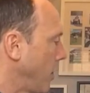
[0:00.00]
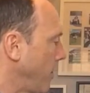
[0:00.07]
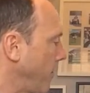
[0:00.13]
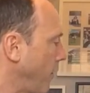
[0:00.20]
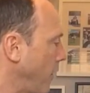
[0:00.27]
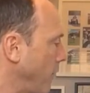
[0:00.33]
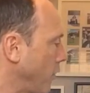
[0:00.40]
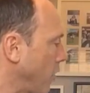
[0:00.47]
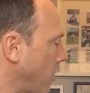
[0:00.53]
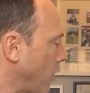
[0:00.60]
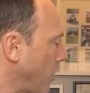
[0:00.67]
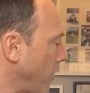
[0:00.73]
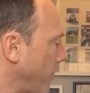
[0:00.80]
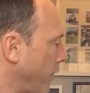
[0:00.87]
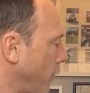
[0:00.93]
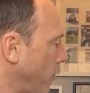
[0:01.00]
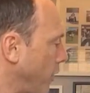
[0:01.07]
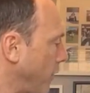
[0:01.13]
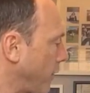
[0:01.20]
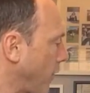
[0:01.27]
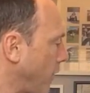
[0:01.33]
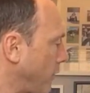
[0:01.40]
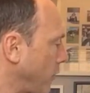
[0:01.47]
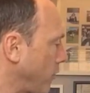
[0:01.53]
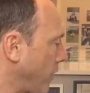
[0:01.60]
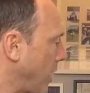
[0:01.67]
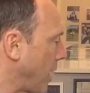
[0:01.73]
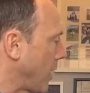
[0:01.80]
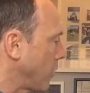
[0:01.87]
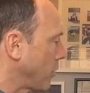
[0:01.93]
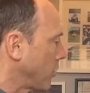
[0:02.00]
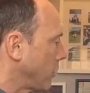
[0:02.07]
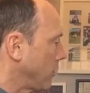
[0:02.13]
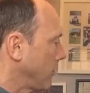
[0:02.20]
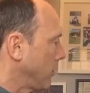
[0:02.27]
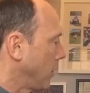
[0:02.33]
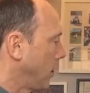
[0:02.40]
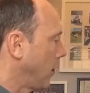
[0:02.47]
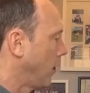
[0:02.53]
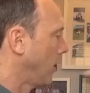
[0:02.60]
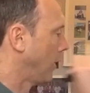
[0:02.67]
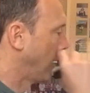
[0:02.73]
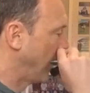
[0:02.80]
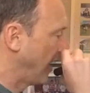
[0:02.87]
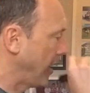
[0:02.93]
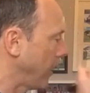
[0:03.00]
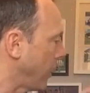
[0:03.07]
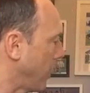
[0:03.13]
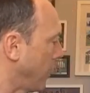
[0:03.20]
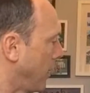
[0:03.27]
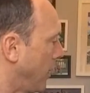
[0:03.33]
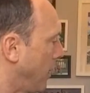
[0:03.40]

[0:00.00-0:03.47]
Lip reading: If I've got a 45-degree angle here,